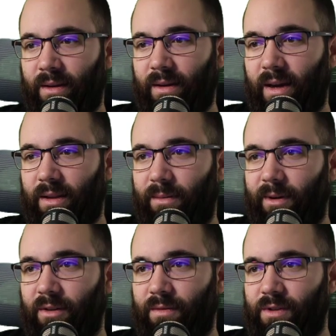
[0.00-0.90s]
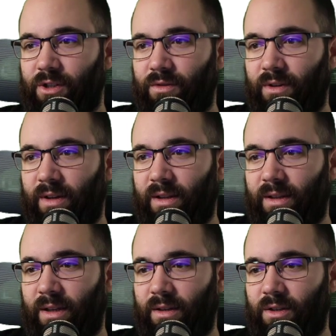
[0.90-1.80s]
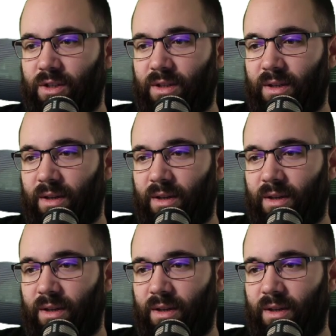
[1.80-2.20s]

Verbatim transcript: Yeah, there we go. So you can then just